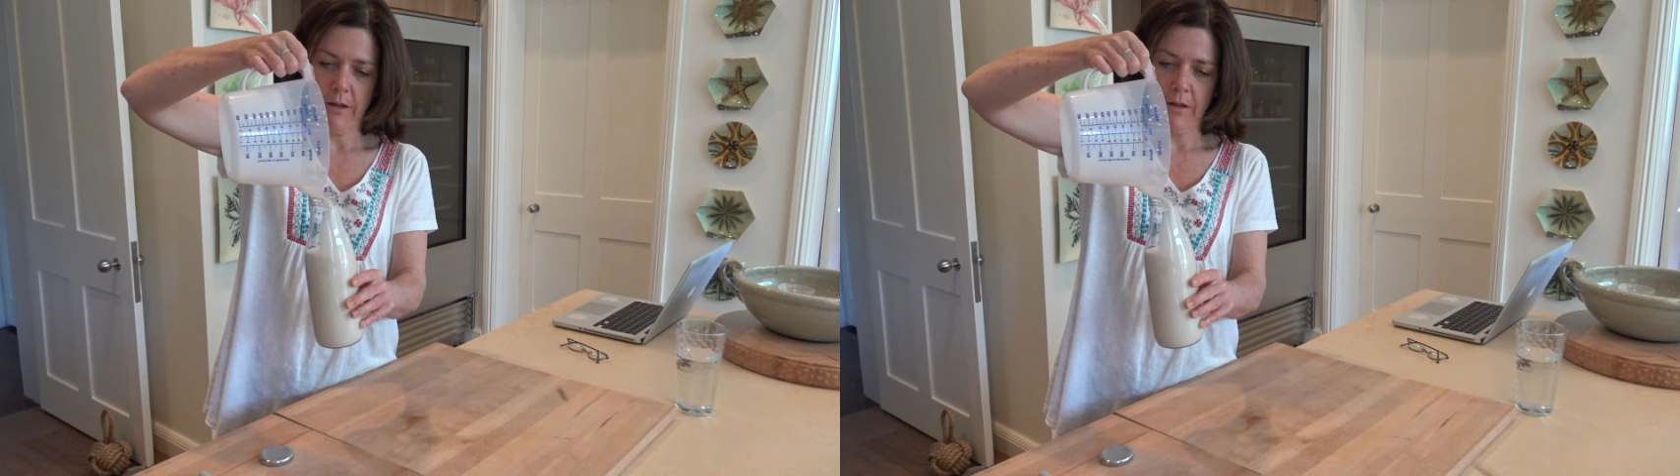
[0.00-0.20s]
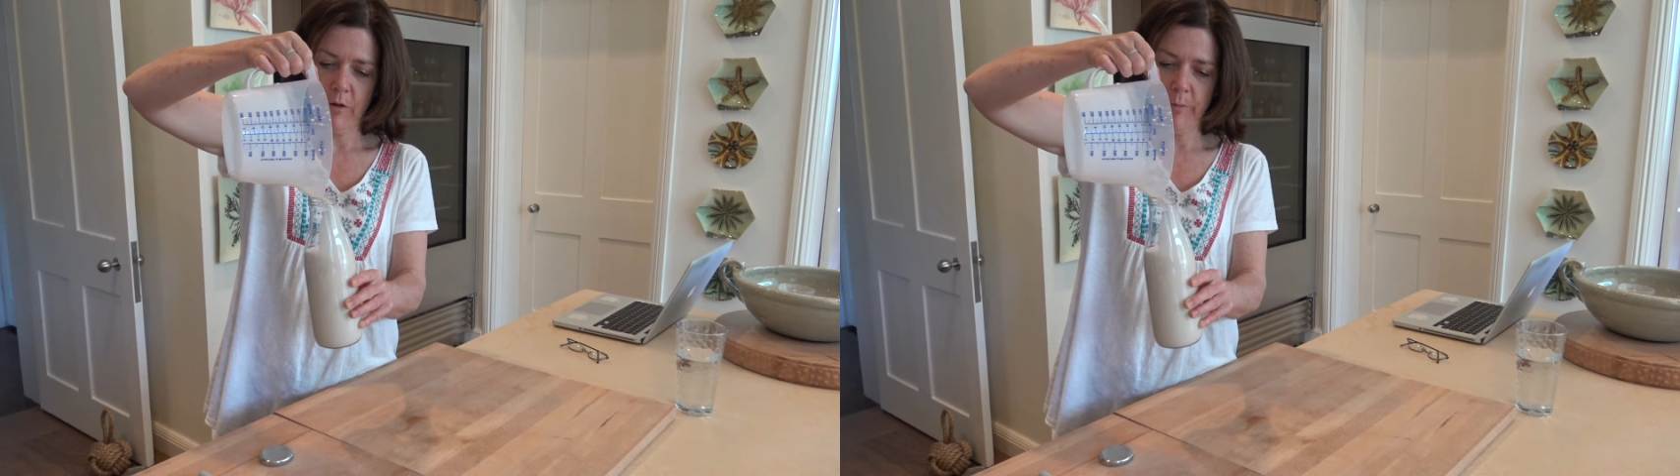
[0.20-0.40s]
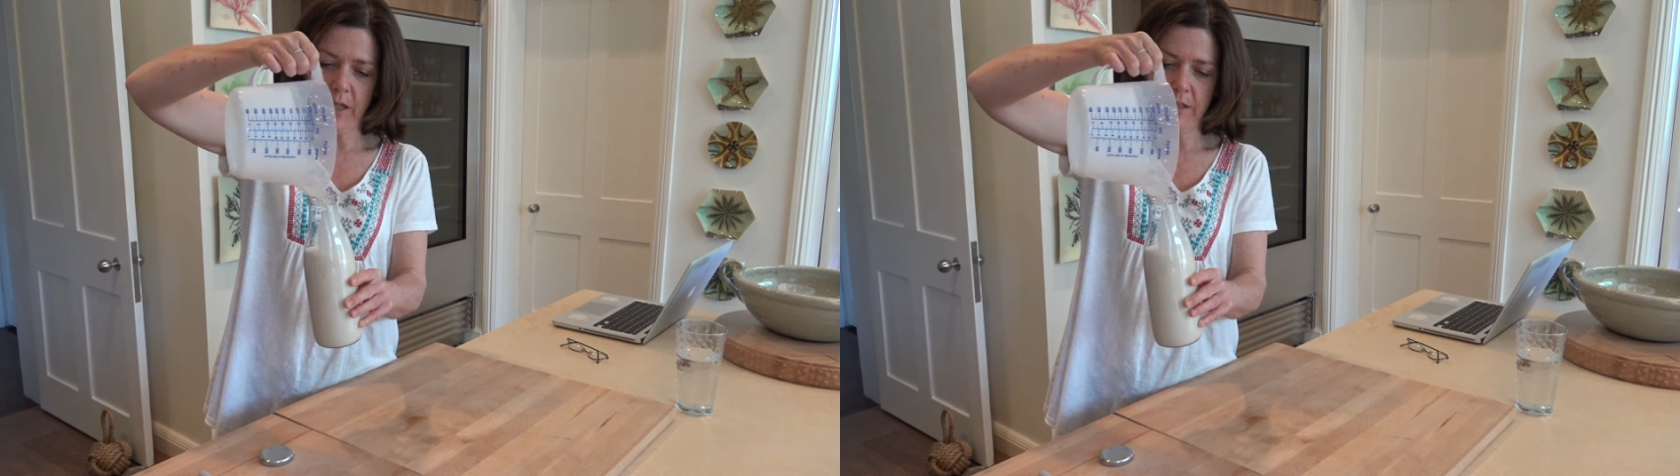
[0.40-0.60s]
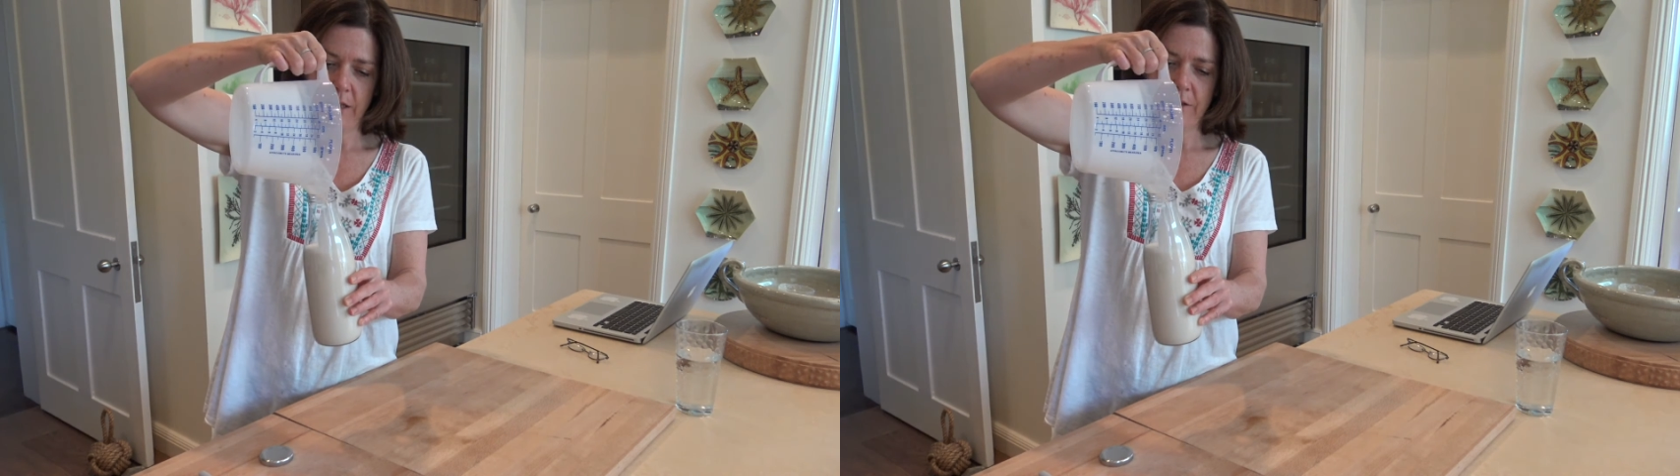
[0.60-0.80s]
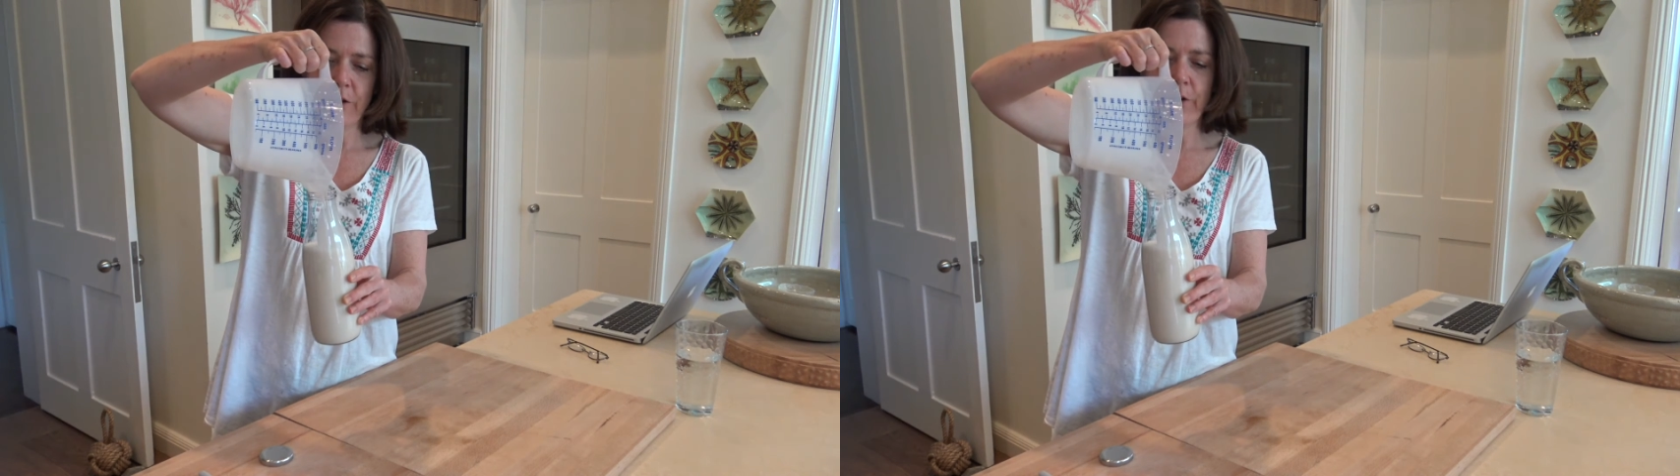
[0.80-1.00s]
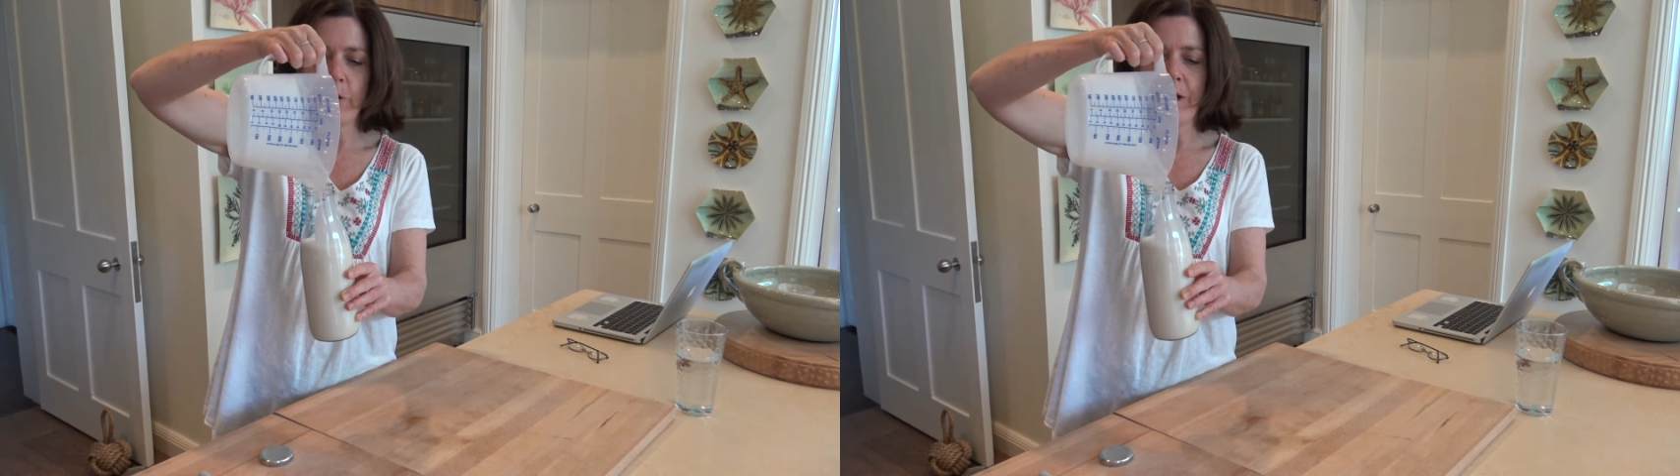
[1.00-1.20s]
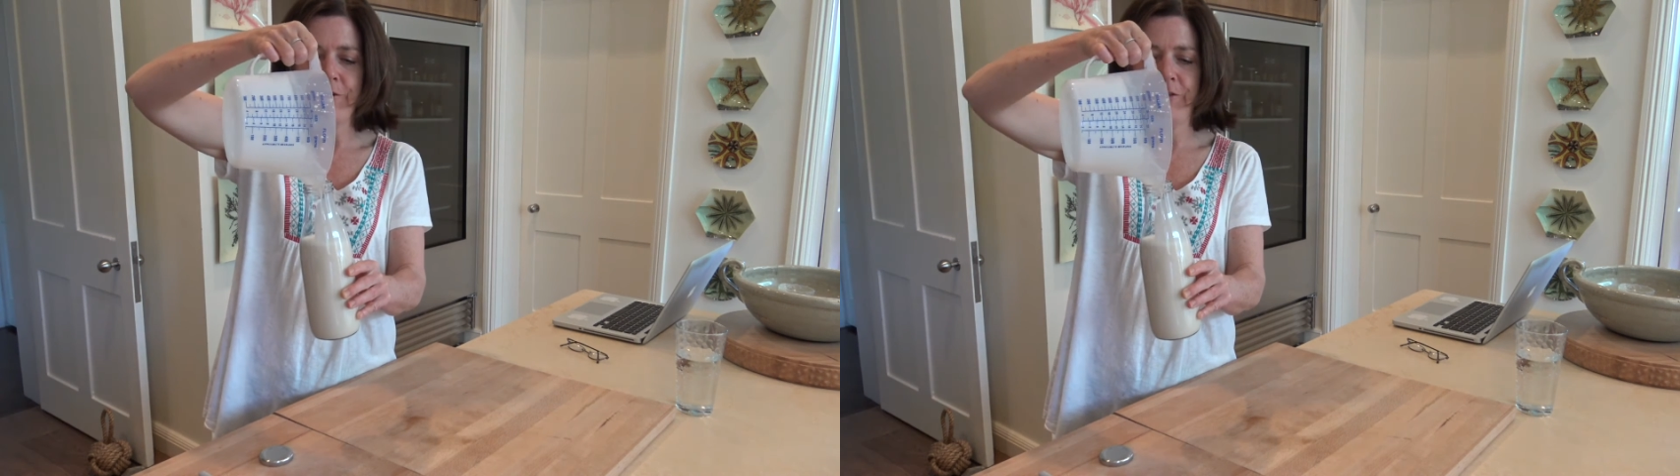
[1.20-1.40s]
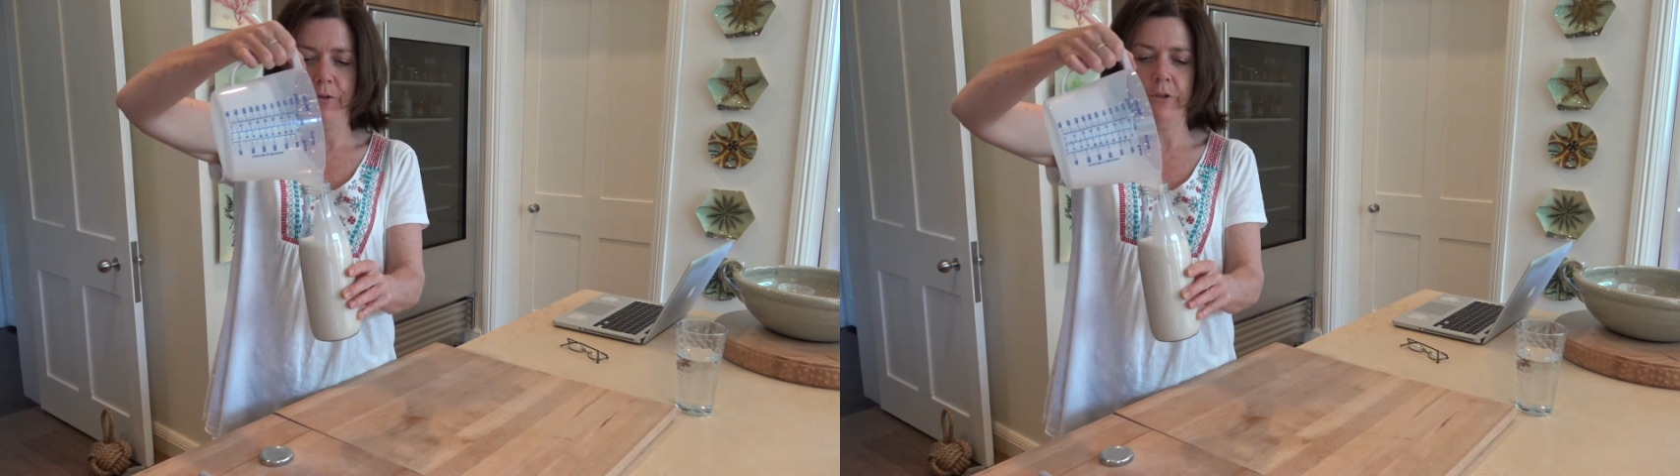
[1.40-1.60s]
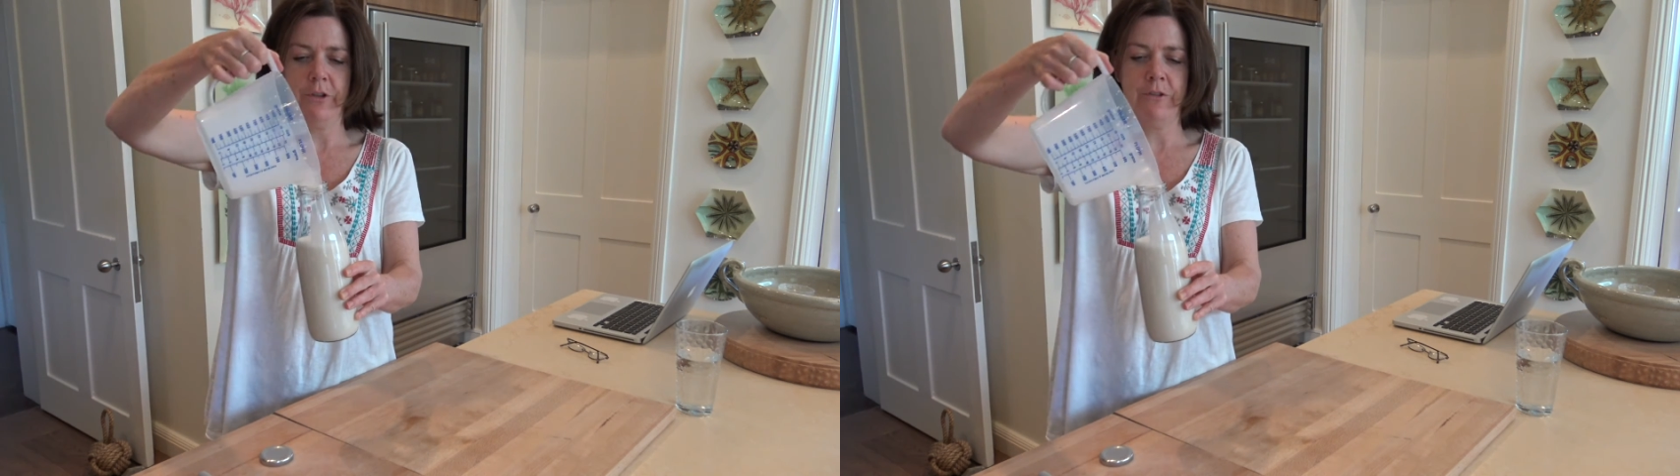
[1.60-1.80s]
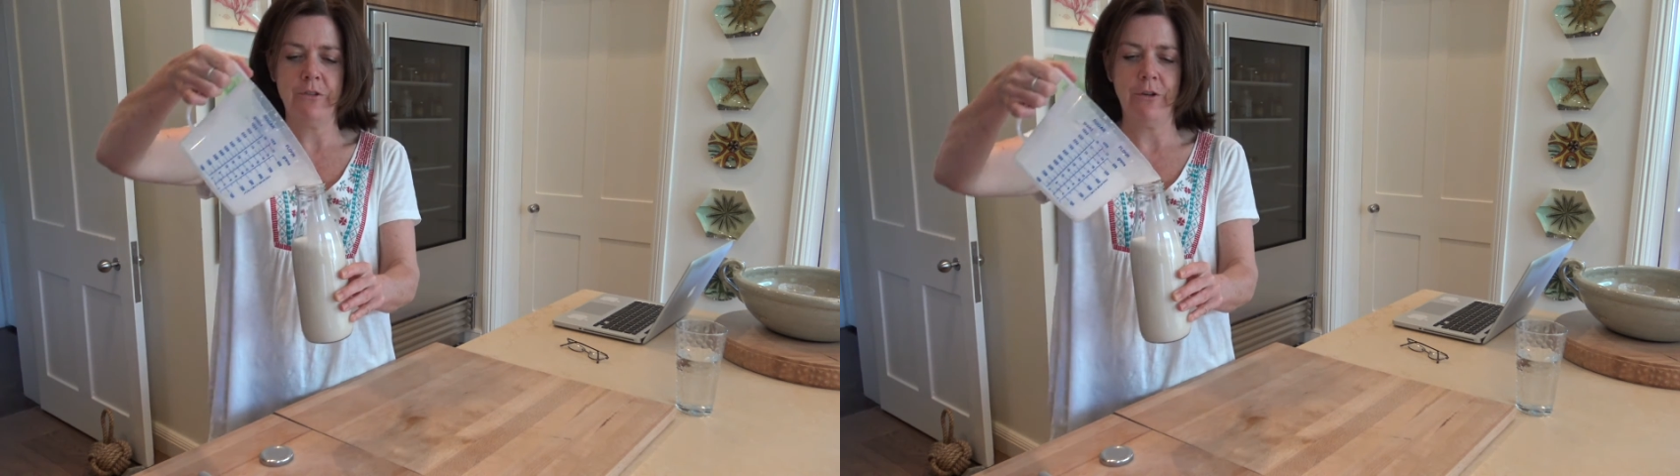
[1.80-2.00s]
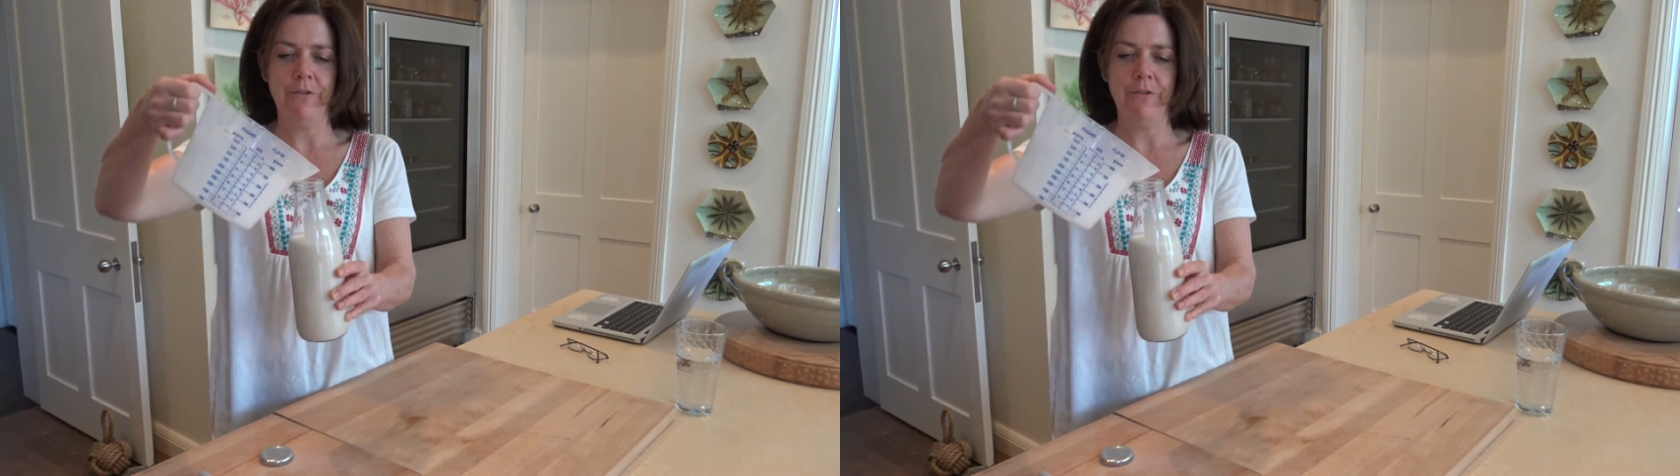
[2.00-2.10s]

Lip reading: Homemade. It's not quite full because